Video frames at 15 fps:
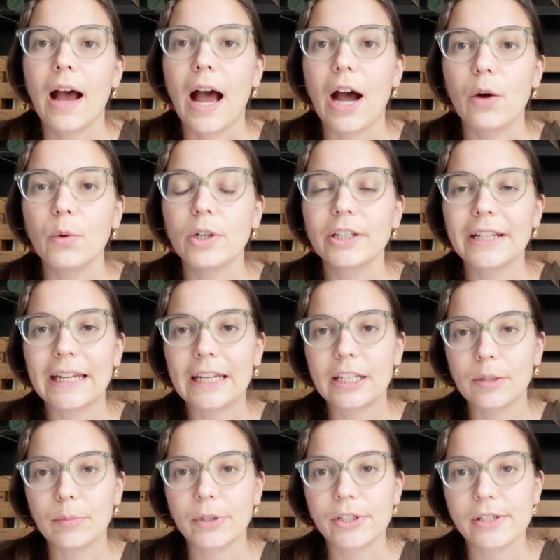Our
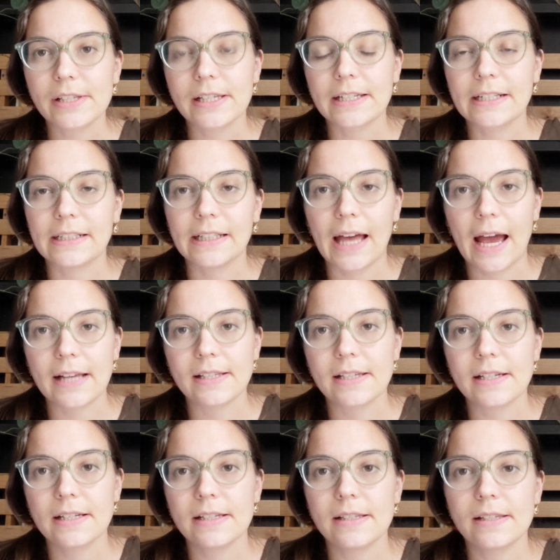in-person
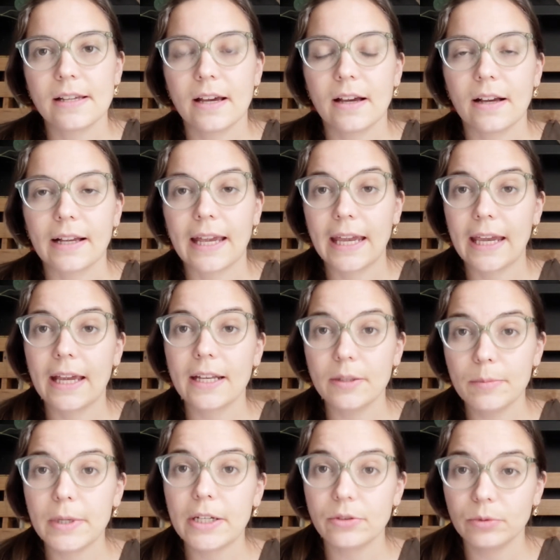classes
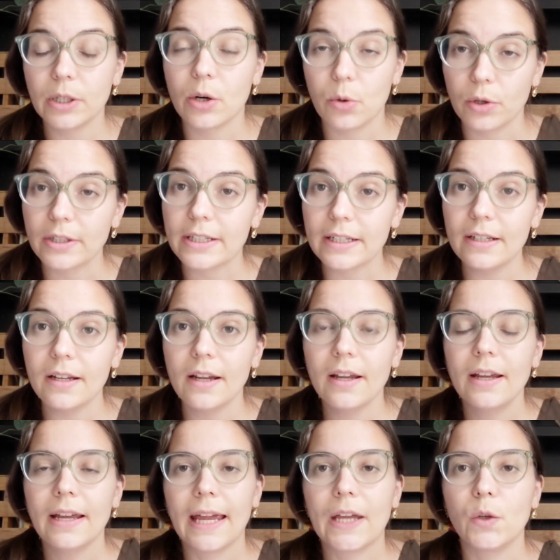can be recorded
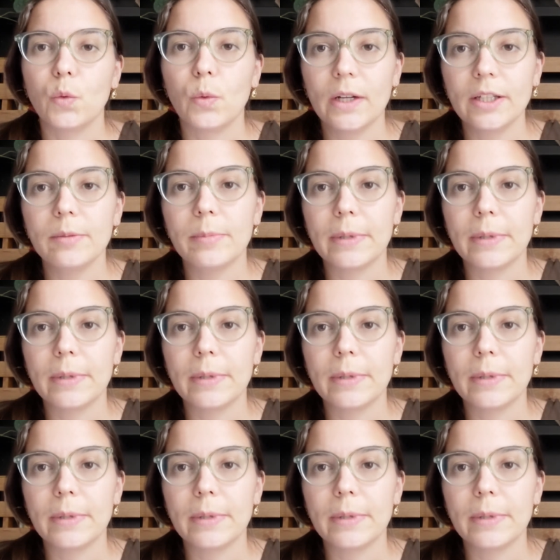and will